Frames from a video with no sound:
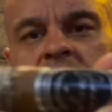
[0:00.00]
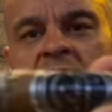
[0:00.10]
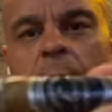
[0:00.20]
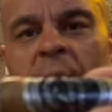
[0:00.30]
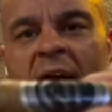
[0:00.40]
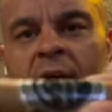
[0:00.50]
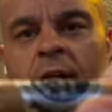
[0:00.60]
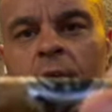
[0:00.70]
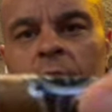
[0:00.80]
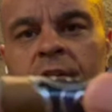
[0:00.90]
the band
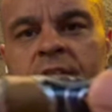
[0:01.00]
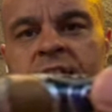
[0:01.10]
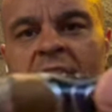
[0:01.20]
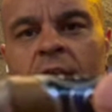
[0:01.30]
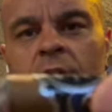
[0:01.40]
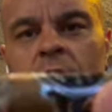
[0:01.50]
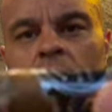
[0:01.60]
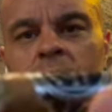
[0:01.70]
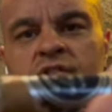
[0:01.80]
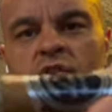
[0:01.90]
here in the second third,